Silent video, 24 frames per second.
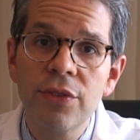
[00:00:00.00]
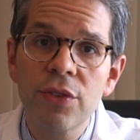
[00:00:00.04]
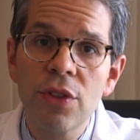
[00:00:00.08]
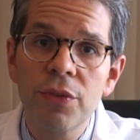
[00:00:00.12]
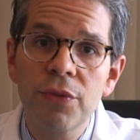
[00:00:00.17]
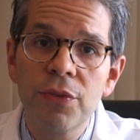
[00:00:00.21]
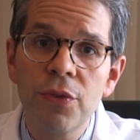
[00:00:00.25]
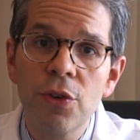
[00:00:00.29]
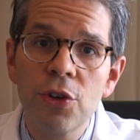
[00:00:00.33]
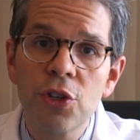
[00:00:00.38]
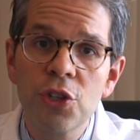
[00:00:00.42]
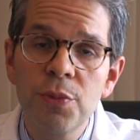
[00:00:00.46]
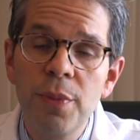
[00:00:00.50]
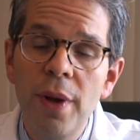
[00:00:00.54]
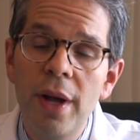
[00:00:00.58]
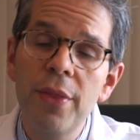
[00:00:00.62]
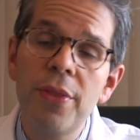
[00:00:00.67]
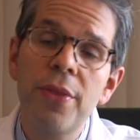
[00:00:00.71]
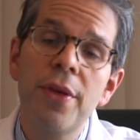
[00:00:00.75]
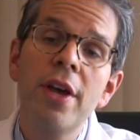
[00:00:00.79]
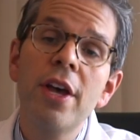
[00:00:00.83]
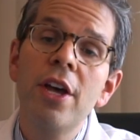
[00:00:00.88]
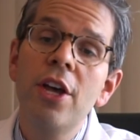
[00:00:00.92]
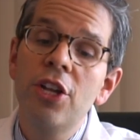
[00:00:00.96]
for the first
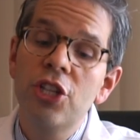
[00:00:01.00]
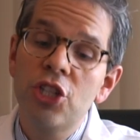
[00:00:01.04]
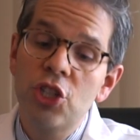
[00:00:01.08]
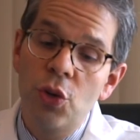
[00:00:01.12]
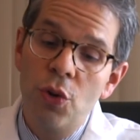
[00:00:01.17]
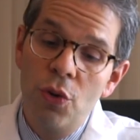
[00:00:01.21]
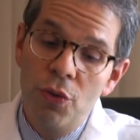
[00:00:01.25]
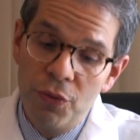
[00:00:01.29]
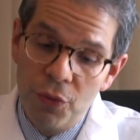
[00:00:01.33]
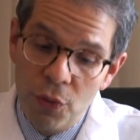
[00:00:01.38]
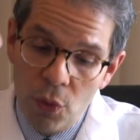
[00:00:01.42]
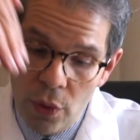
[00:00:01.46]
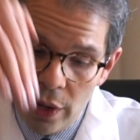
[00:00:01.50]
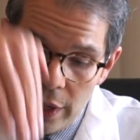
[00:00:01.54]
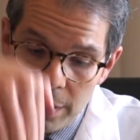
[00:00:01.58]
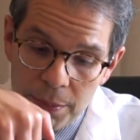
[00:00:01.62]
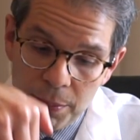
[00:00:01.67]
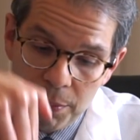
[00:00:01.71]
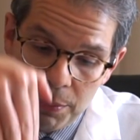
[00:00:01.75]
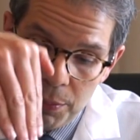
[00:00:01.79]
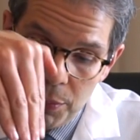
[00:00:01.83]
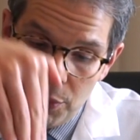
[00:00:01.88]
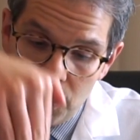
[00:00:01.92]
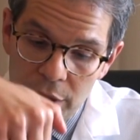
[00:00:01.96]
month to avoid
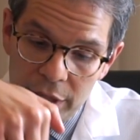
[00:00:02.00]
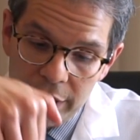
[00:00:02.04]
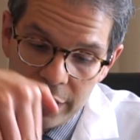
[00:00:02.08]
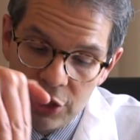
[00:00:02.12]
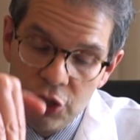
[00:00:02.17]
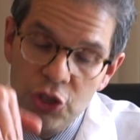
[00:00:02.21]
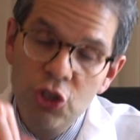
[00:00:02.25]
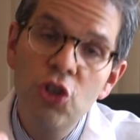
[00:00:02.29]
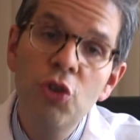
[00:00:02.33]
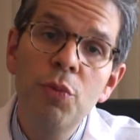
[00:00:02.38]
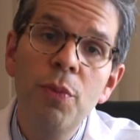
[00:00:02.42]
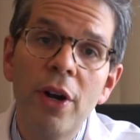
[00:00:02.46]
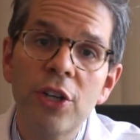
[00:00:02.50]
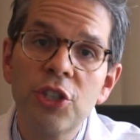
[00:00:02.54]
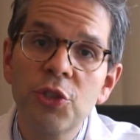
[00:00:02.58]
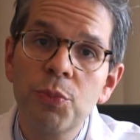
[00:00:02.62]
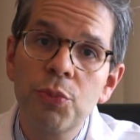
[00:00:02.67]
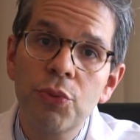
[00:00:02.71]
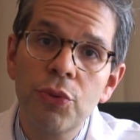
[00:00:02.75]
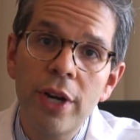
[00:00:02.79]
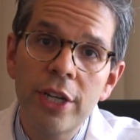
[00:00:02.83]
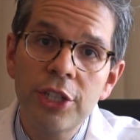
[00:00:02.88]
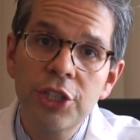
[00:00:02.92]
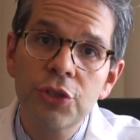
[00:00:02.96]
putting too much
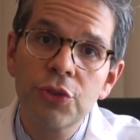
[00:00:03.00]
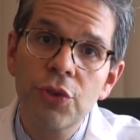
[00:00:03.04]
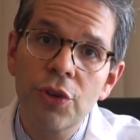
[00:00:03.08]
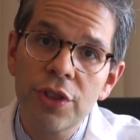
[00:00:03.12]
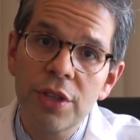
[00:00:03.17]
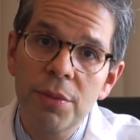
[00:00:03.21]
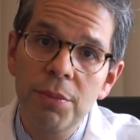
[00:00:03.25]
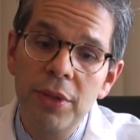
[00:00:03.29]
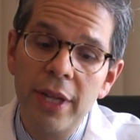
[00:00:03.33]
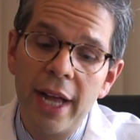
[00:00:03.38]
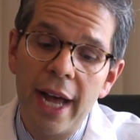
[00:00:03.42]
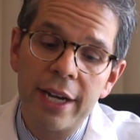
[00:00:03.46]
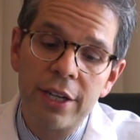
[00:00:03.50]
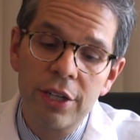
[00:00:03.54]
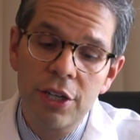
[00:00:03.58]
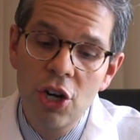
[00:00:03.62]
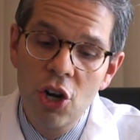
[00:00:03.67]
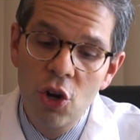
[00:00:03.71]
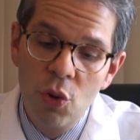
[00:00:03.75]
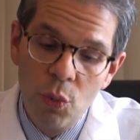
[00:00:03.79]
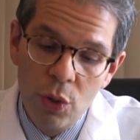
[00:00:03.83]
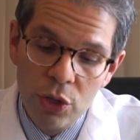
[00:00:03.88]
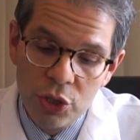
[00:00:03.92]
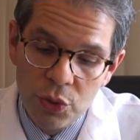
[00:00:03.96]
pressure on the bladder,
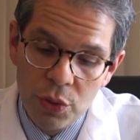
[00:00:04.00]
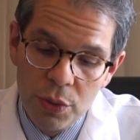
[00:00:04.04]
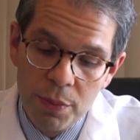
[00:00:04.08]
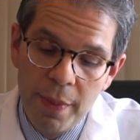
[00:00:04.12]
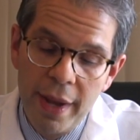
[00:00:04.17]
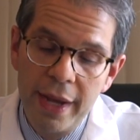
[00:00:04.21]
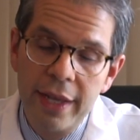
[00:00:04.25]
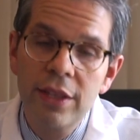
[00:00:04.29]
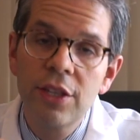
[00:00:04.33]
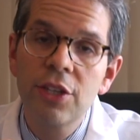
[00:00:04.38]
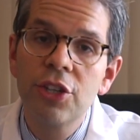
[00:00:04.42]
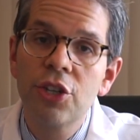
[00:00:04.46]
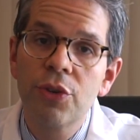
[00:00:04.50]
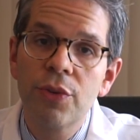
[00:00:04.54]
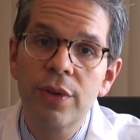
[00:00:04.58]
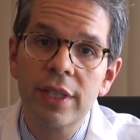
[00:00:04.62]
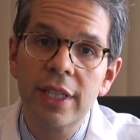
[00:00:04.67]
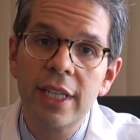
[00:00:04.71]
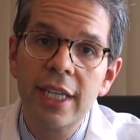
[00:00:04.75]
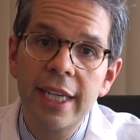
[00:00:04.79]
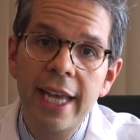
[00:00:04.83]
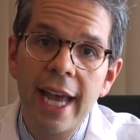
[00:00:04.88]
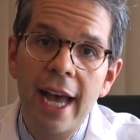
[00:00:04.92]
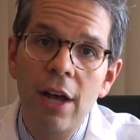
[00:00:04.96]
which would make the urine
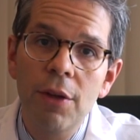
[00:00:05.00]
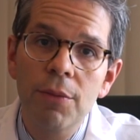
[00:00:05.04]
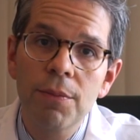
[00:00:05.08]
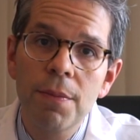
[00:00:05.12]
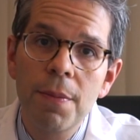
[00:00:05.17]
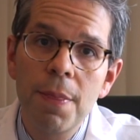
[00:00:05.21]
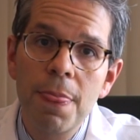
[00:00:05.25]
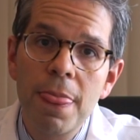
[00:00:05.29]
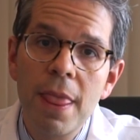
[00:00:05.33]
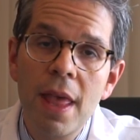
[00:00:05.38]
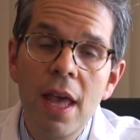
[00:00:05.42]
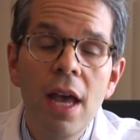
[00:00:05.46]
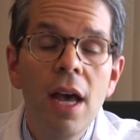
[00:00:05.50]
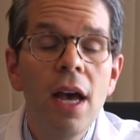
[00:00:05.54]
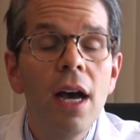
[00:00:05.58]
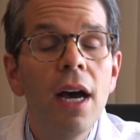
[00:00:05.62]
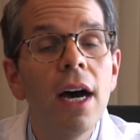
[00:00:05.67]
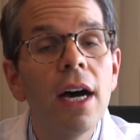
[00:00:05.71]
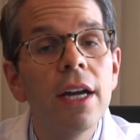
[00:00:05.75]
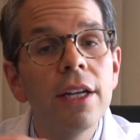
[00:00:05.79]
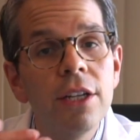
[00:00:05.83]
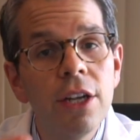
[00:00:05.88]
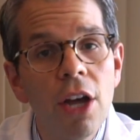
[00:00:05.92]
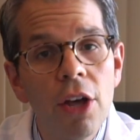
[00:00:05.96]
leak out.
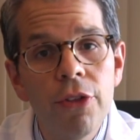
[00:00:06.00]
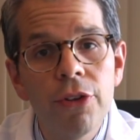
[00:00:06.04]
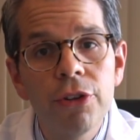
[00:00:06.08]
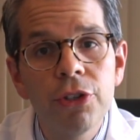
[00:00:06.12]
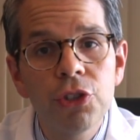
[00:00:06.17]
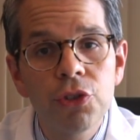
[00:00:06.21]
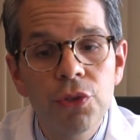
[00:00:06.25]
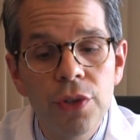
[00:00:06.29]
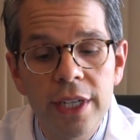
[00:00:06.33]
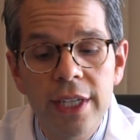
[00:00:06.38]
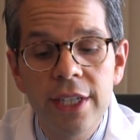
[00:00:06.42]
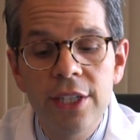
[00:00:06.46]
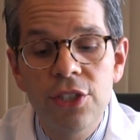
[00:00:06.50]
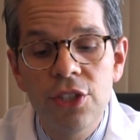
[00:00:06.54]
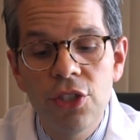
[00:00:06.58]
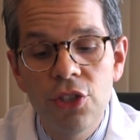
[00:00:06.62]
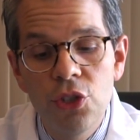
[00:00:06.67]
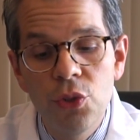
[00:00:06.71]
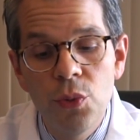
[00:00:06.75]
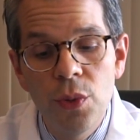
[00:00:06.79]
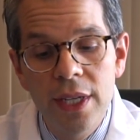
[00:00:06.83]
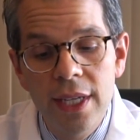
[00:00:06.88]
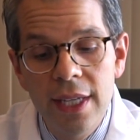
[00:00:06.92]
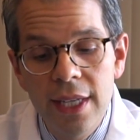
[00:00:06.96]
Another trick is to
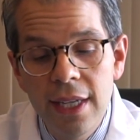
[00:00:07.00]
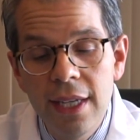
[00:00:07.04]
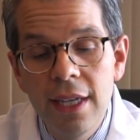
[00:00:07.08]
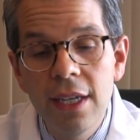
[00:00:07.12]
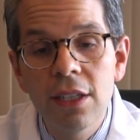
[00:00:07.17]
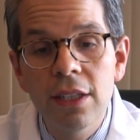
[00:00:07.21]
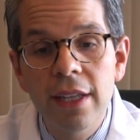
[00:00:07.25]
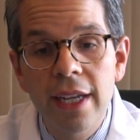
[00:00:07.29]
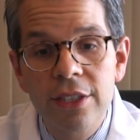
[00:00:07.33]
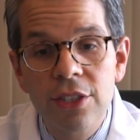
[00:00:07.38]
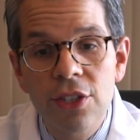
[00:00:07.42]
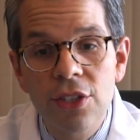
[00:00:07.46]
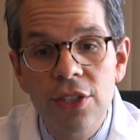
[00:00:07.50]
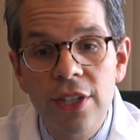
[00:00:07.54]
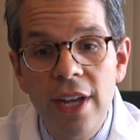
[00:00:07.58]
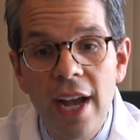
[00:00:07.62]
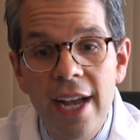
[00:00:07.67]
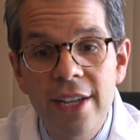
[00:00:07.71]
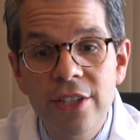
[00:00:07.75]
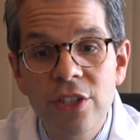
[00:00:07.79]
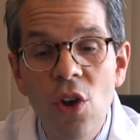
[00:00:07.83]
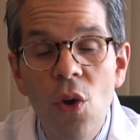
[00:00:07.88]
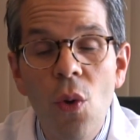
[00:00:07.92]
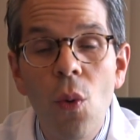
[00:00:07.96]
do a Kegel
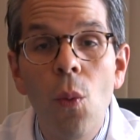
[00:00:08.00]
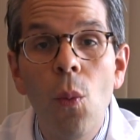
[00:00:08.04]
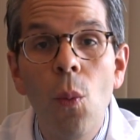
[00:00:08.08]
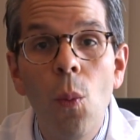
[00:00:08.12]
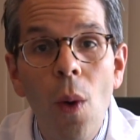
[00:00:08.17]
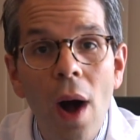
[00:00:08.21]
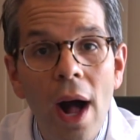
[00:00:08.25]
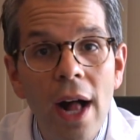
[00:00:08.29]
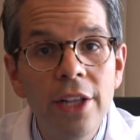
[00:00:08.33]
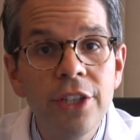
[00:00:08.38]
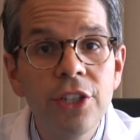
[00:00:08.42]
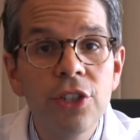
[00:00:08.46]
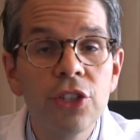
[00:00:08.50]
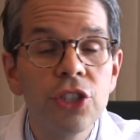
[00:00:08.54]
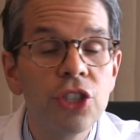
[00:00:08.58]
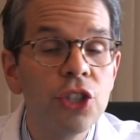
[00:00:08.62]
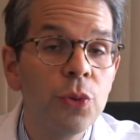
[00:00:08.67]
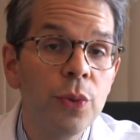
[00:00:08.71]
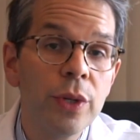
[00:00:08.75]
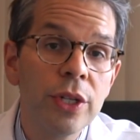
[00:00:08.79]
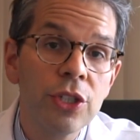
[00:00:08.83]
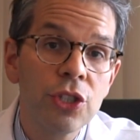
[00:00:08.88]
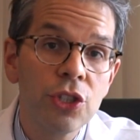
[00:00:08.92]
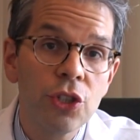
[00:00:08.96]
exercise while you're
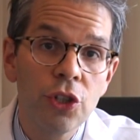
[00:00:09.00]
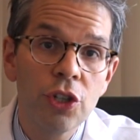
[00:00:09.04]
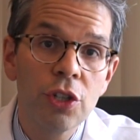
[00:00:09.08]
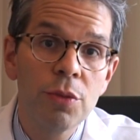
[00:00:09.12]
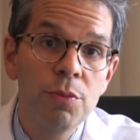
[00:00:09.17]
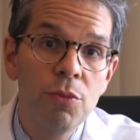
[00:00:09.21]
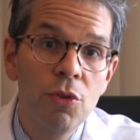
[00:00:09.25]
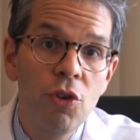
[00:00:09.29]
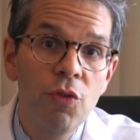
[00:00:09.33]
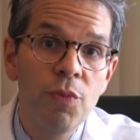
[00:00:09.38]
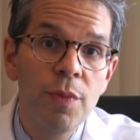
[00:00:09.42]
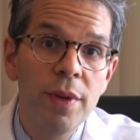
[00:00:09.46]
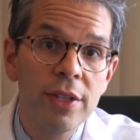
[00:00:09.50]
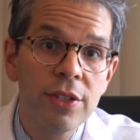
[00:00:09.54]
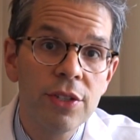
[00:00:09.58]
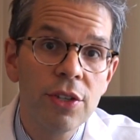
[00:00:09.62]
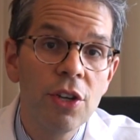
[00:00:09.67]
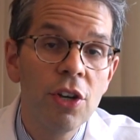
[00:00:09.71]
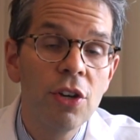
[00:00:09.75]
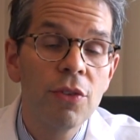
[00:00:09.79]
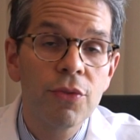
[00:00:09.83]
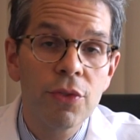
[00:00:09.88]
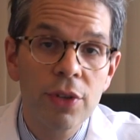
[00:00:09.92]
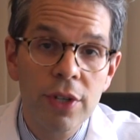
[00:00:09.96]
doing certain movements.
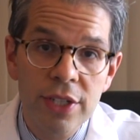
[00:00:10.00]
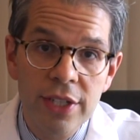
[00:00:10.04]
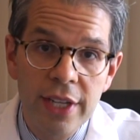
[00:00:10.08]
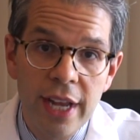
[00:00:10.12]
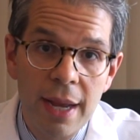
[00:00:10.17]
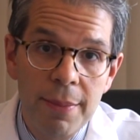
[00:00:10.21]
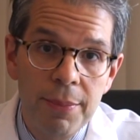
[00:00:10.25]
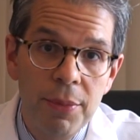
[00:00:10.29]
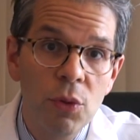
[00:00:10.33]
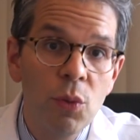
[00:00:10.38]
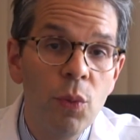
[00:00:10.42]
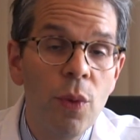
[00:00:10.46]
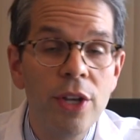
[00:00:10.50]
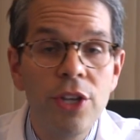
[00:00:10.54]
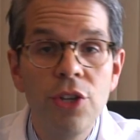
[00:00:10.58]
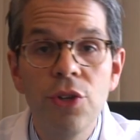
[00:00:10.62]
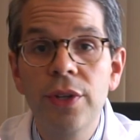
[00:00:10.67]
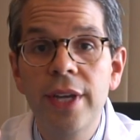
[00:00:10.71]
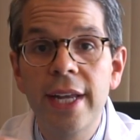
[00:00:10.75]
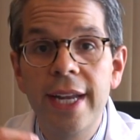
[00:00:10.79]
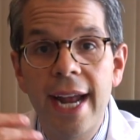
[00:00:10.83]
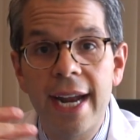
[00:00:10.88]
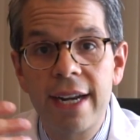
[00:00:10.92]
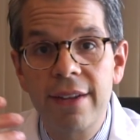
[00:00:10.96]
For example, when you
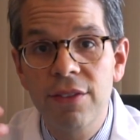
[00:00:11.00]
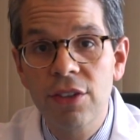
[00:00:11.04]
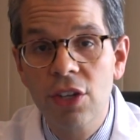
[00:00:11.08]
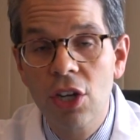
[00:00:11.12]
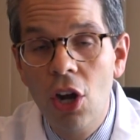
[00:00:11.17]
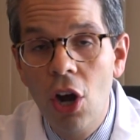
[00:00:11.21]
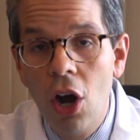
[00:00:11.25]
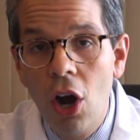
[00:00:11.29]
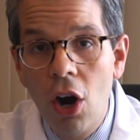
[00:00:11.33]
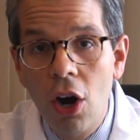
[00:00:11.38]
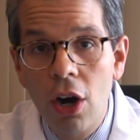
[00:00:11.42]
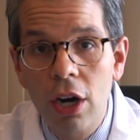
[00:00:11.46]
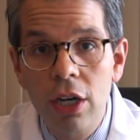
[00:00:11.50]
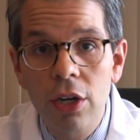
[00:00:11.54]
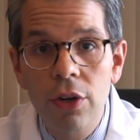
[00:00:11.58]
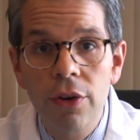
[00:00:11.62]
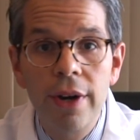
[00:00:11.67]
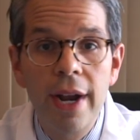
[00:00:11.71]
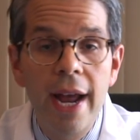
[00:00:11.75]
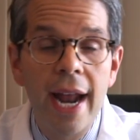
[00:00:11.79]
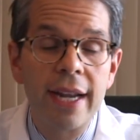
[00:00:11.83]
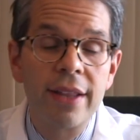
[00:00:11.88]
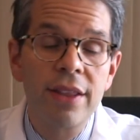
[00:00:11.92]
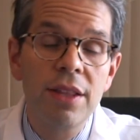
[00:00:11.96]
get out of the car
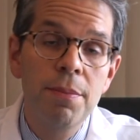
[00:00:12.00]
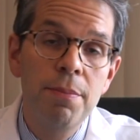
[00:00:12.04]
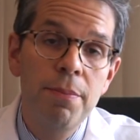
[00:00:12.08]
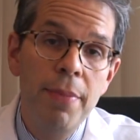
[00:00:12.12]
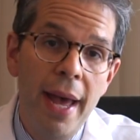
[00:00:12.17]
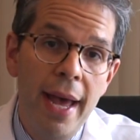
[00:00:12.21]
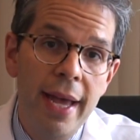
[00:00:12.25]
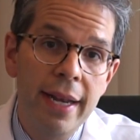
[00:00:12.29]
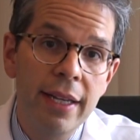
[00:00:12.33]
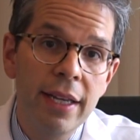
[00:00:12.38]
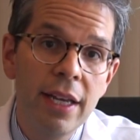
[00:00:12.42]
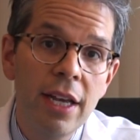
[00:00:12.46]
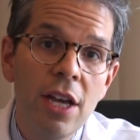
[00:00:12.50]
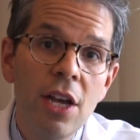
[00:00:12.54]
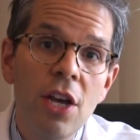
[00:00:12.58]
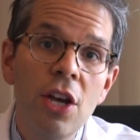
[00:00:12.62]
or out of the bed,